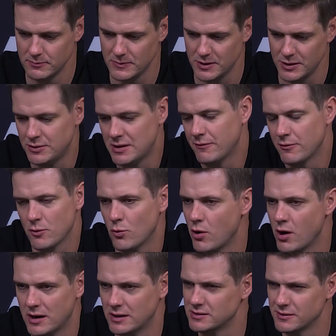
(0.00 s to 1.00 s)
You never
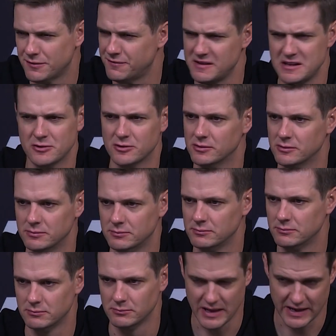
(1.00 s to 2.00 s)
want it to feel
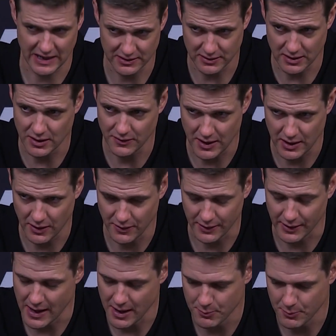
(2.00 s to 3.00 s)
like it did at the end of the
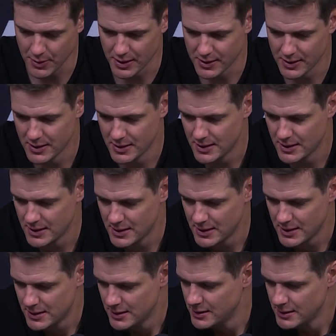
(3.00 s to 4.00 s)
game, but
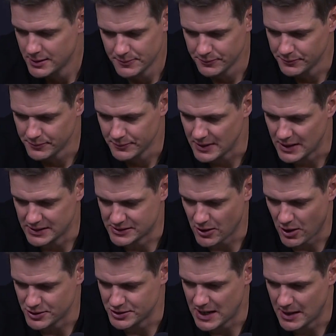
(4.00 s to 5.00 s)
it's
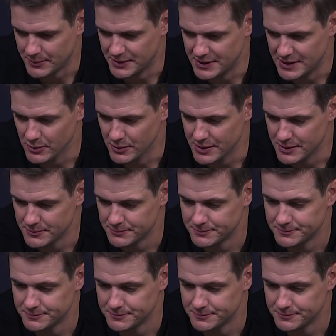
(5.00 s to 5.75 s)
our job to deal with it.